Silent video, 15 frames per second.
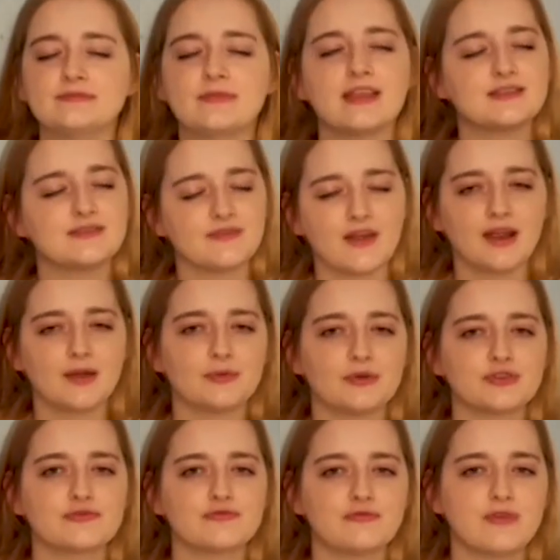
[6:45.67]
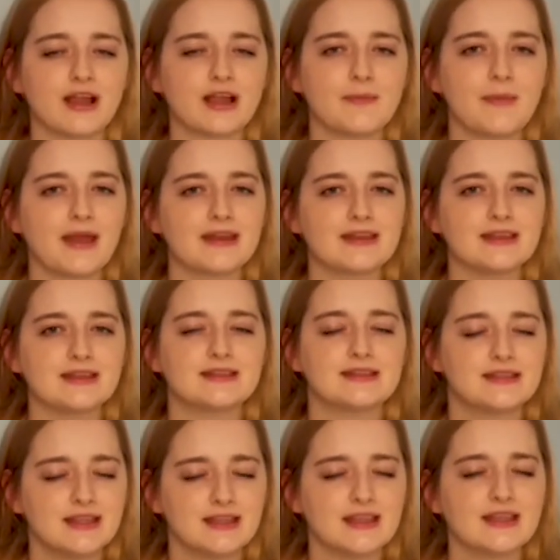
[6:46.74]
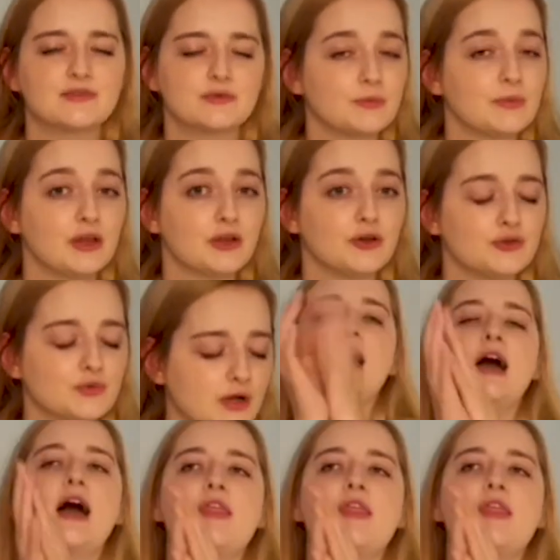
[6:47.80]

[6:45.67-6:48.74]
it's very much recommended that this would be a good one.